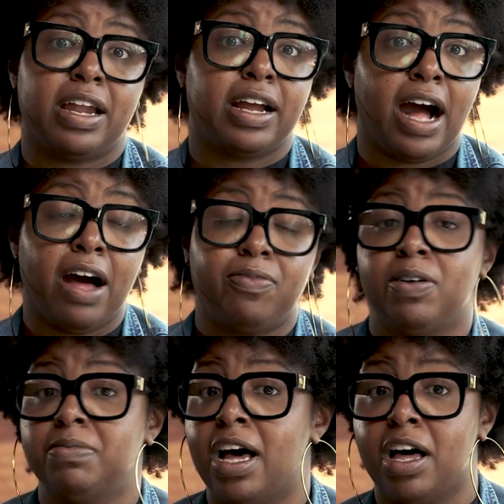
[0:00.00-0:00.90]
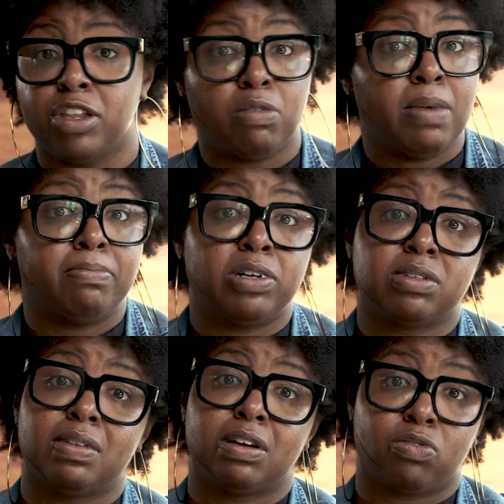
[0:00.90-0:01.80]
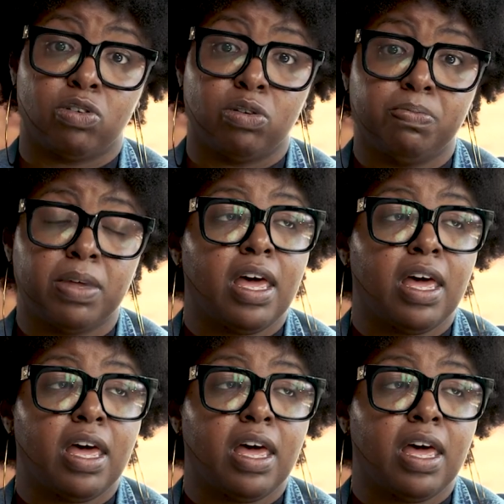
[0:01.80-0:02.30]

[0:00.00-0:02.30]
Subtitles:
I got from the other members of the group,